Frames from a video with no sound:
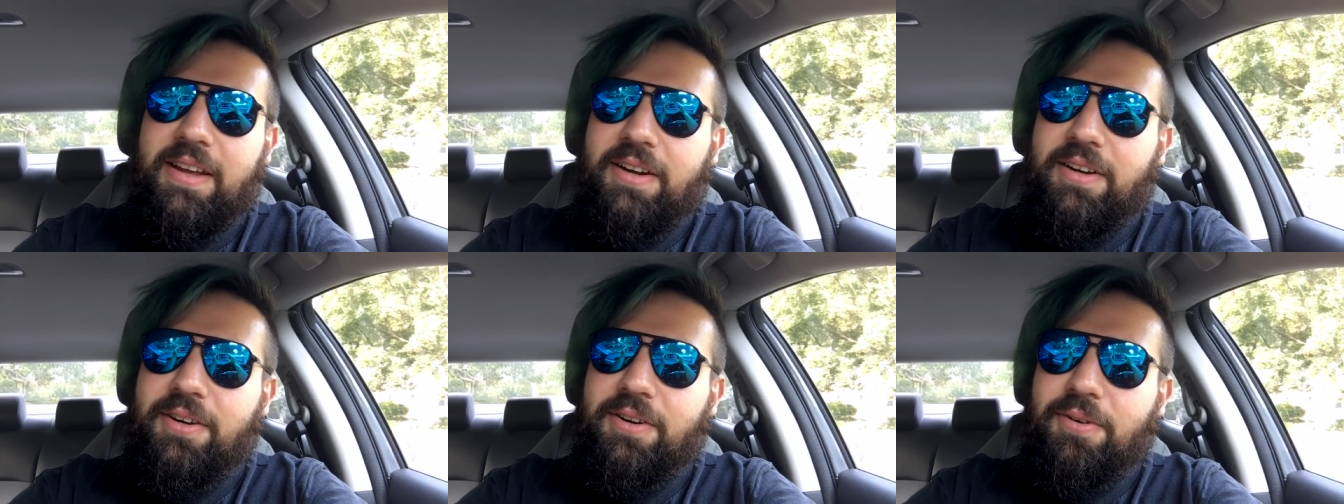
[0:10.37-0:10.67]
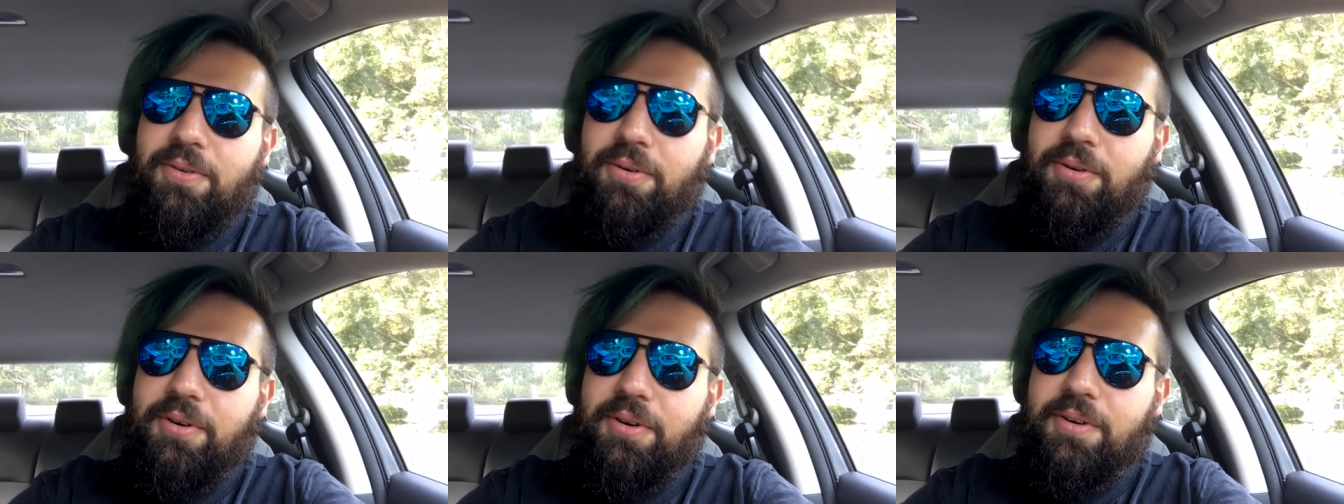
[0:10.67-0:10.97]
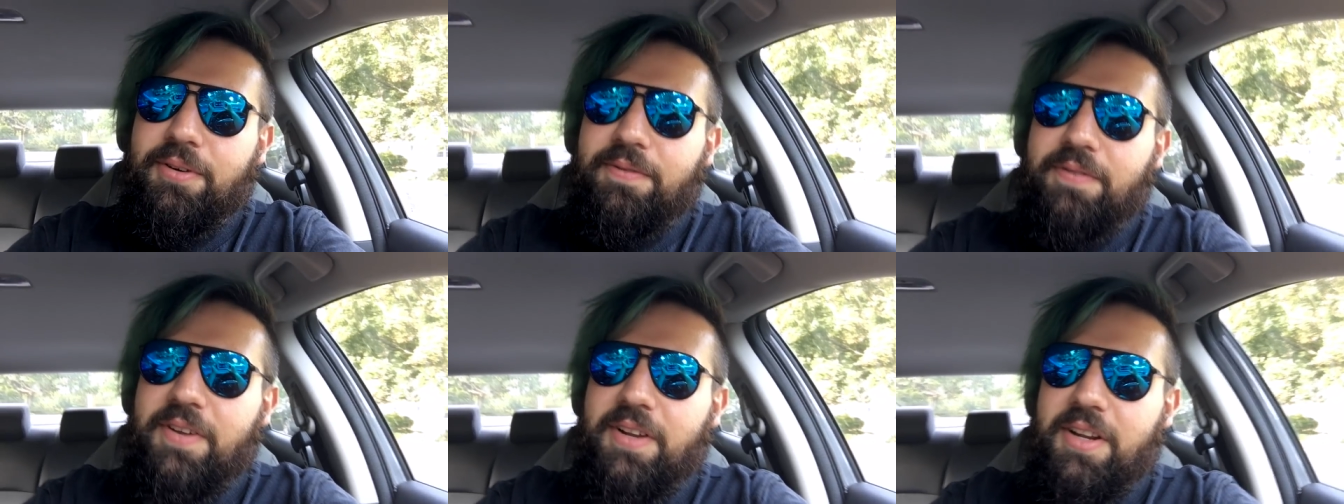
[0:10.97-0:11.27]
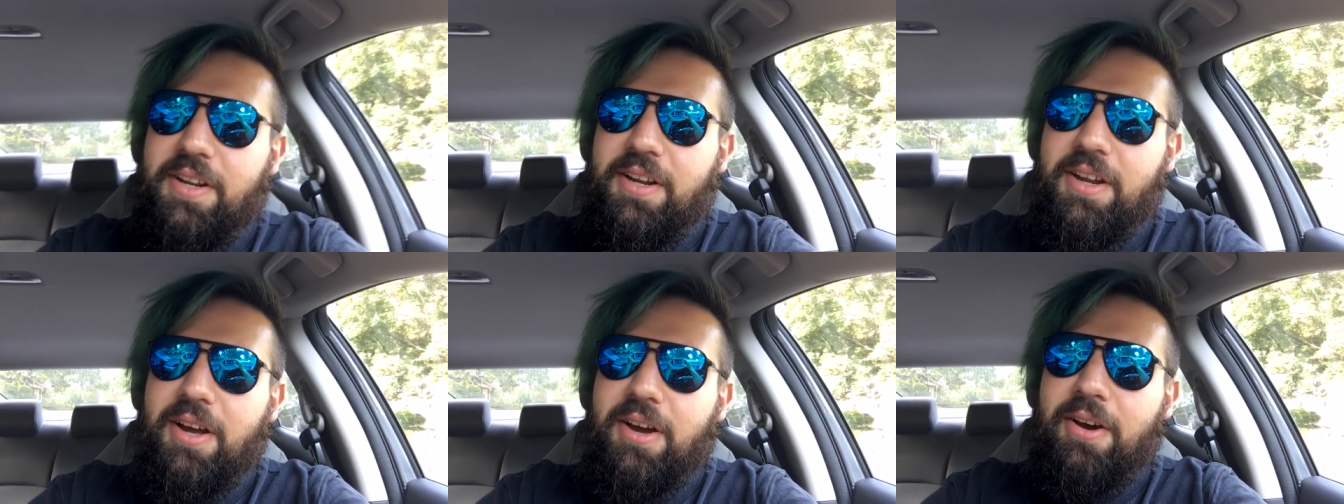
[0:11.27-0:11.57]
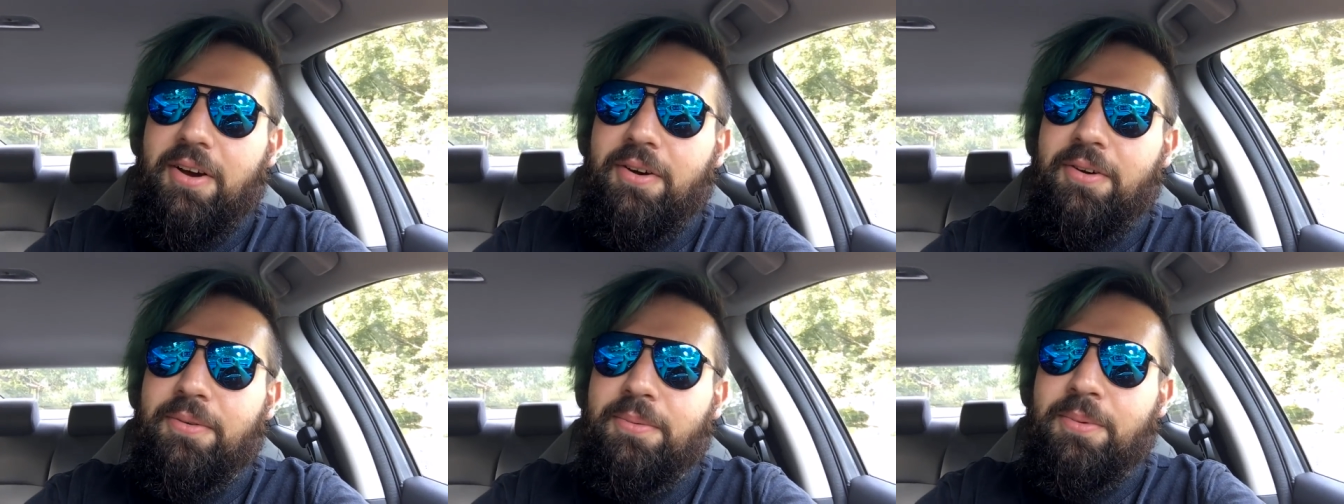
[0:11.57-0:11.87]
I recorded a
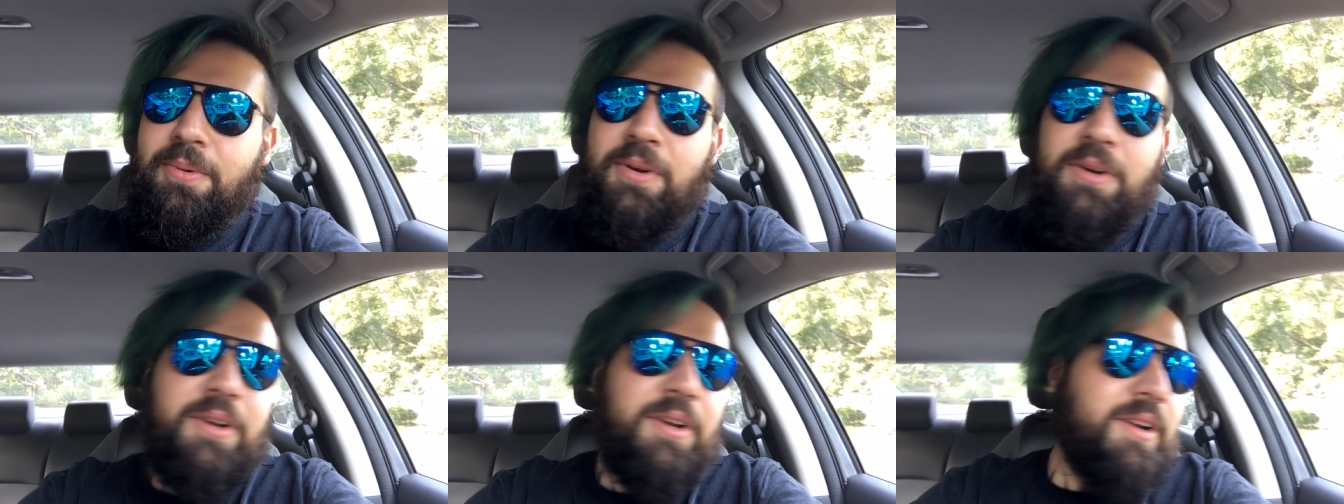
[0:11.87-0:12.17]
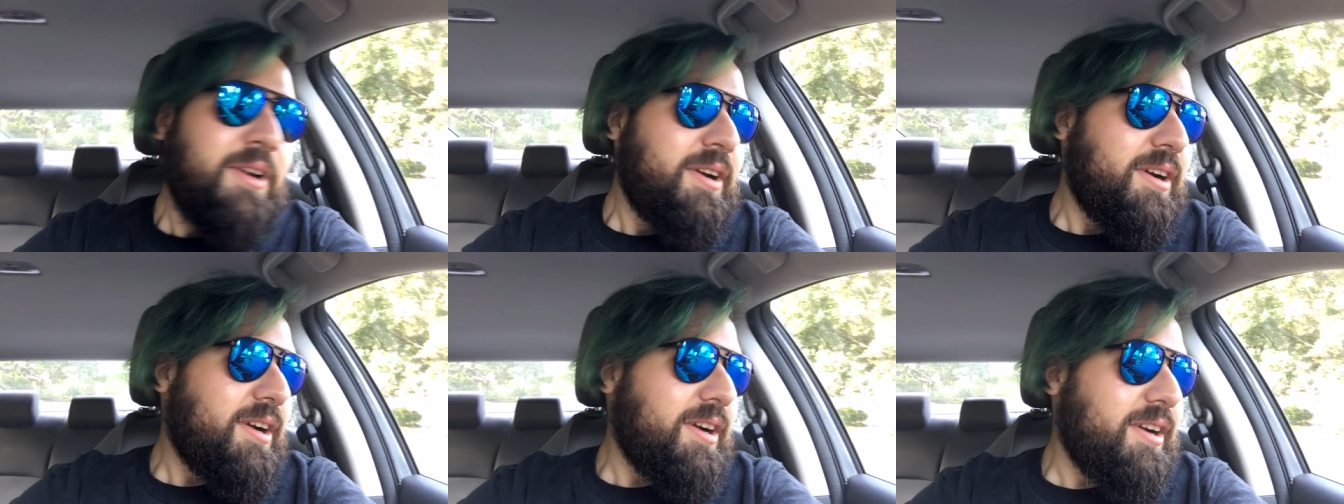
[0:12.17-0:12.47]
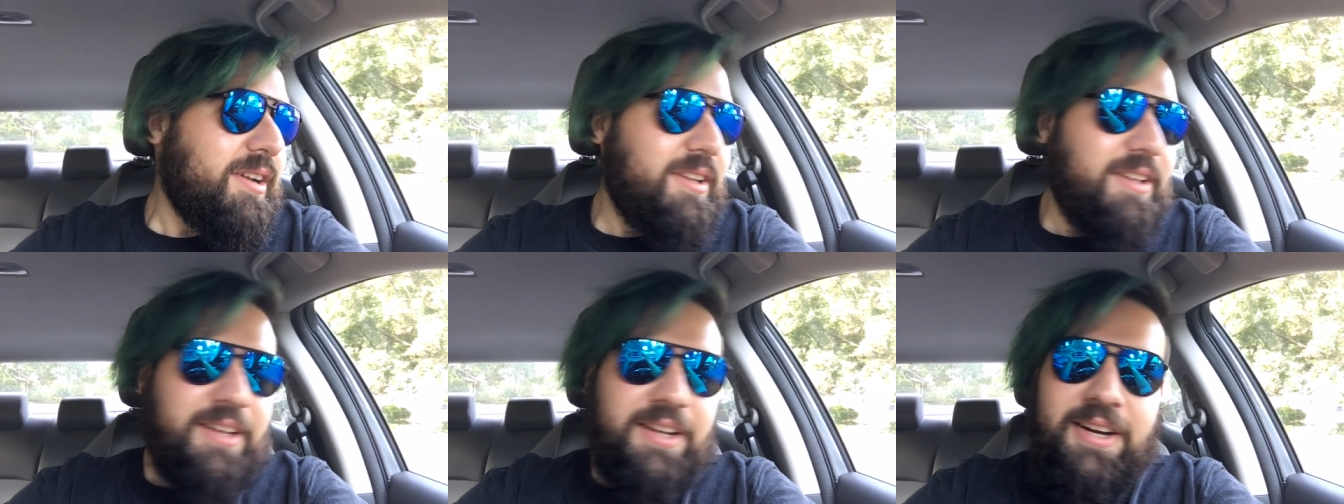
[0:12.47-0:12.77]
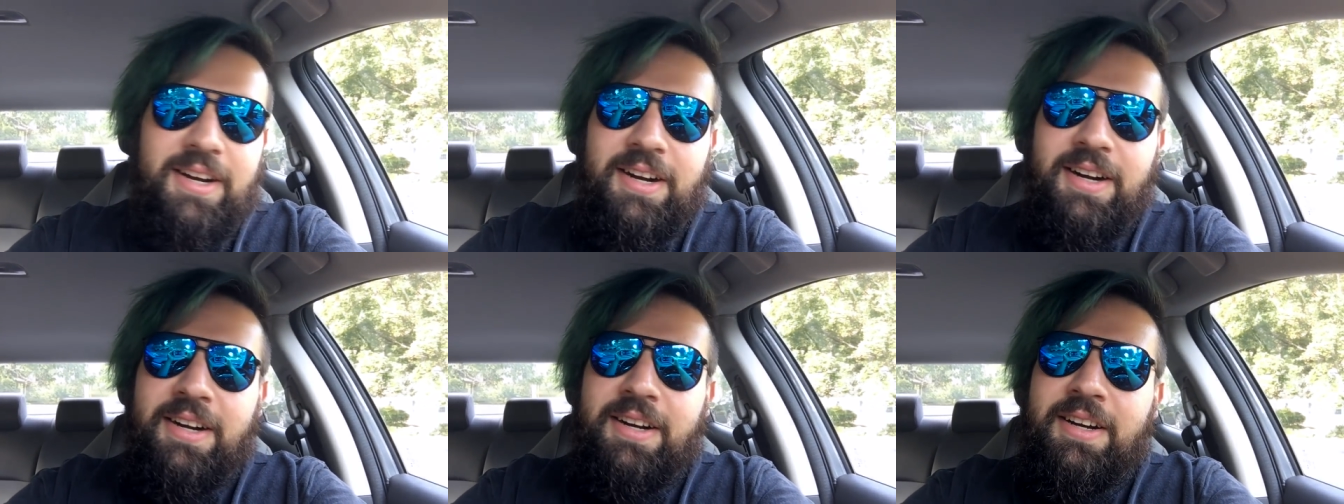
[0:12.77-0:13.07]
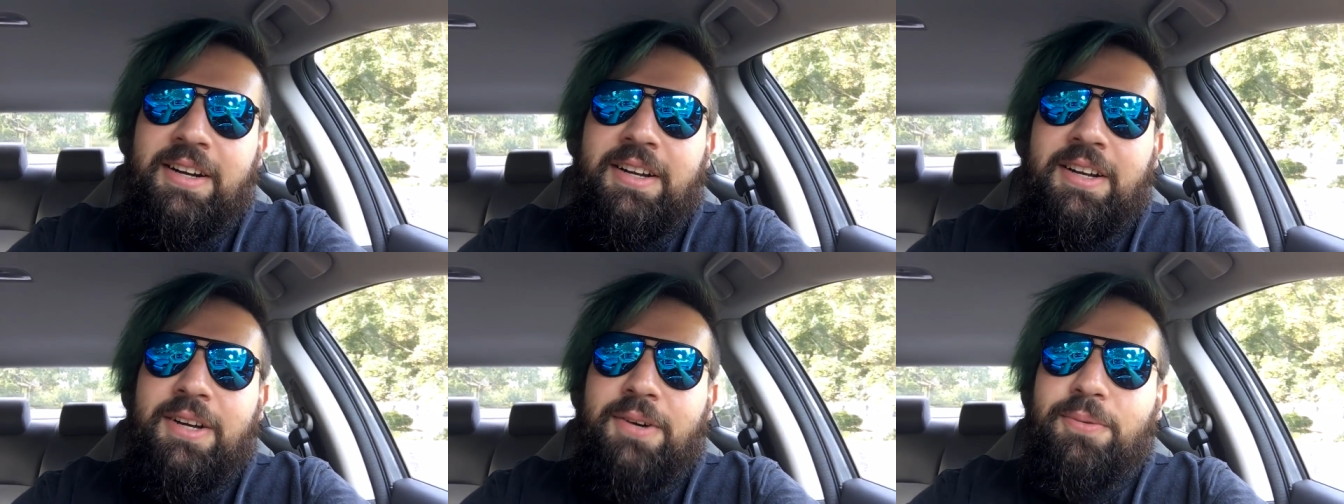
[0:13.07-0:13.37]
video earlier.
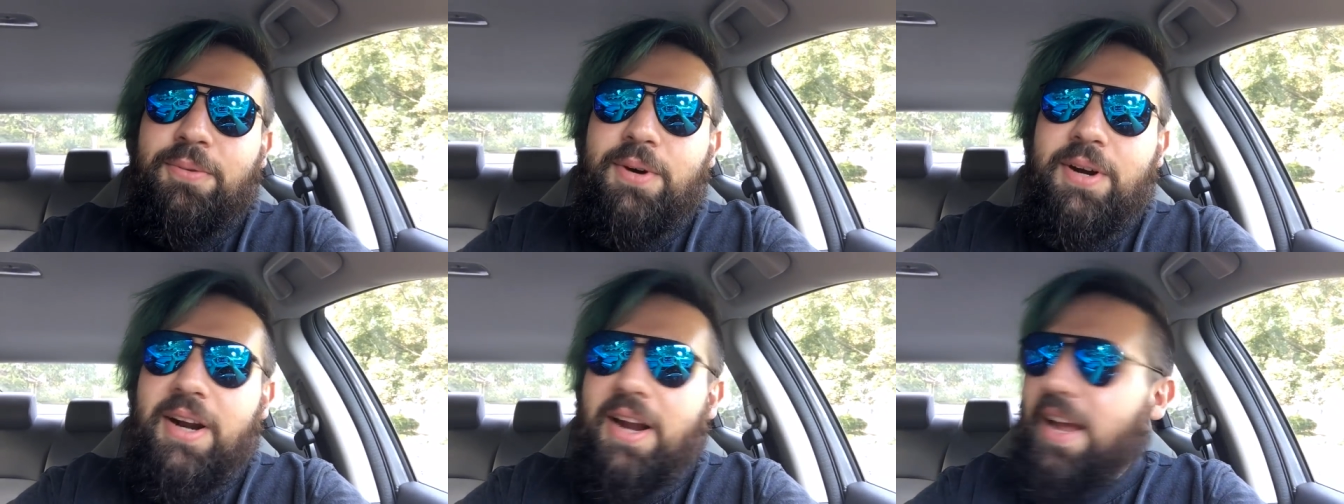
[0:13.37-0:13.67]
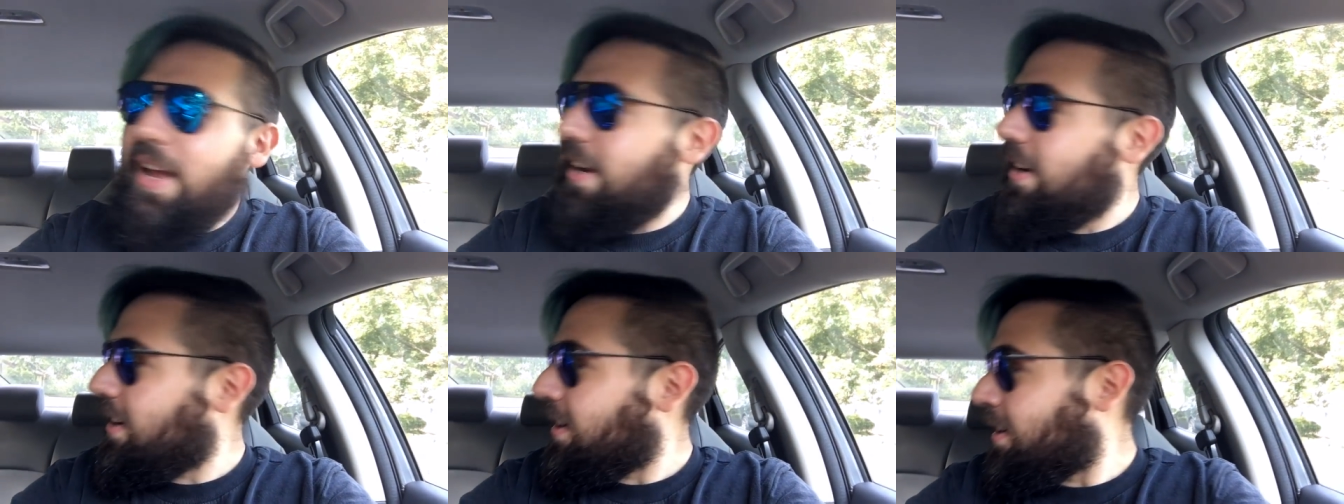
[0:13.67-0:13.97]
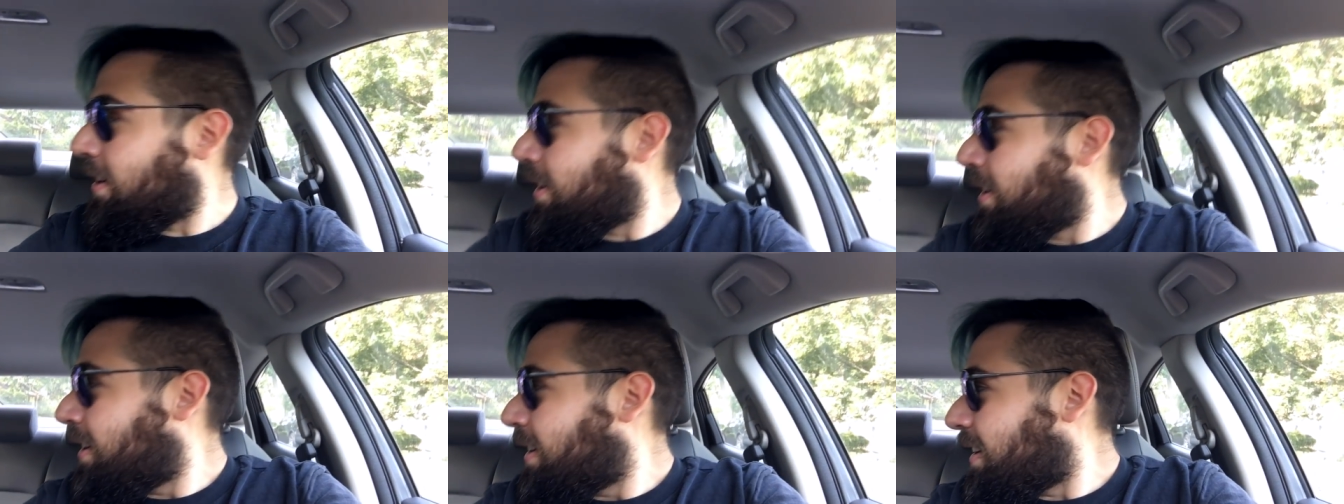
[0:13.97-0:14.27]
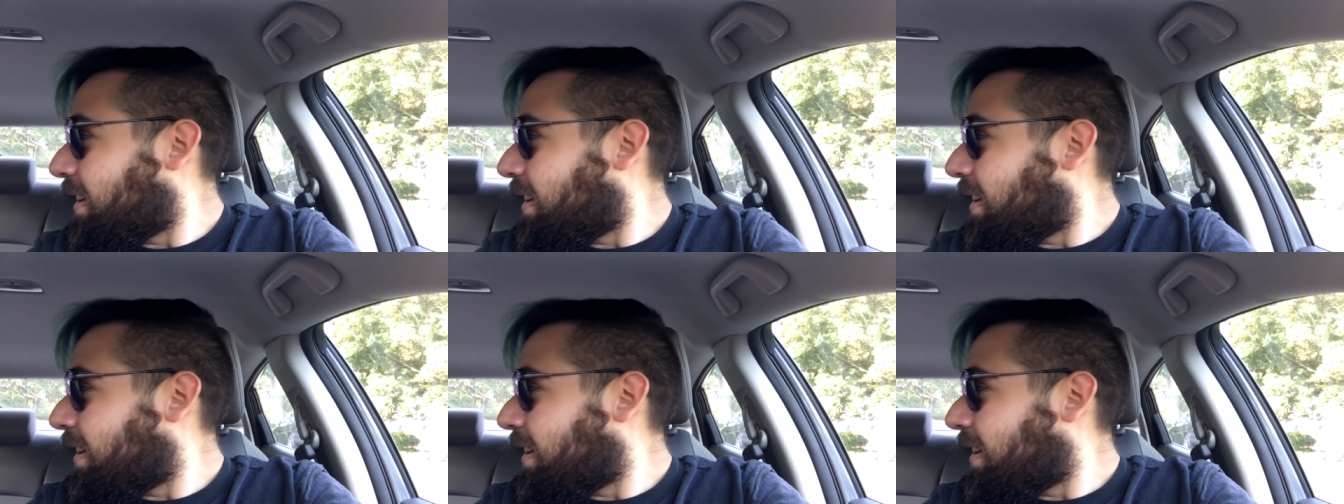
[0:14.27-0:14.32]
We're heading,